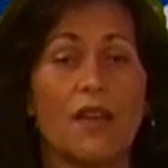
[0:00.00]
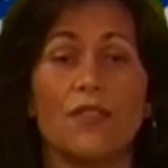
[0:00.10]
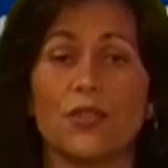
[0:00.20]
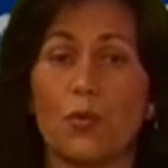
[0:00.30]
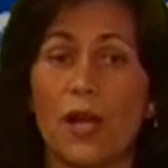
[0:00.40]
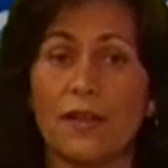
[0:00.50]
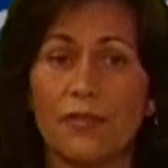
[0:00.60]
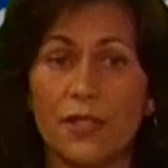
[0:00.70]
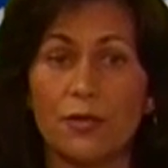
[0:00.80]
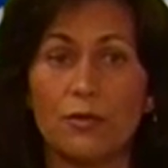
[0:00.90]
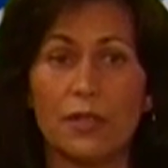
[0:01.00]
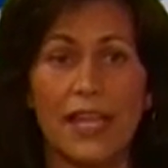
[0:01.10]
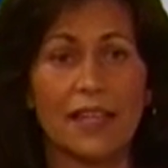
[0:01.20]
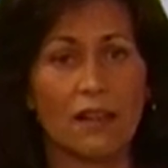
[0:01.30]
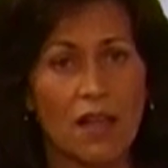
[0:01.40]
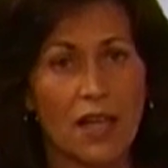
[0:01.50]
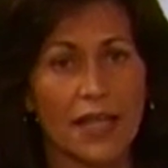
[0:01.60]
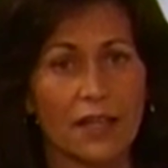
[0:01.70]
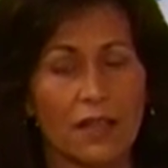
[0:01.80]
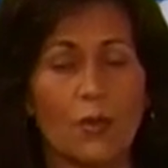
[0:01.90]
of the swine flu in
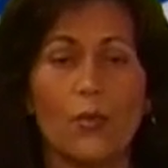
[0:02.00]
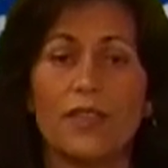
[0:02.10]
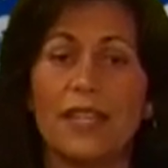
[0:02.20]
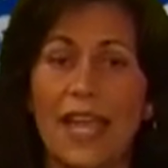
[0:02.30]
line with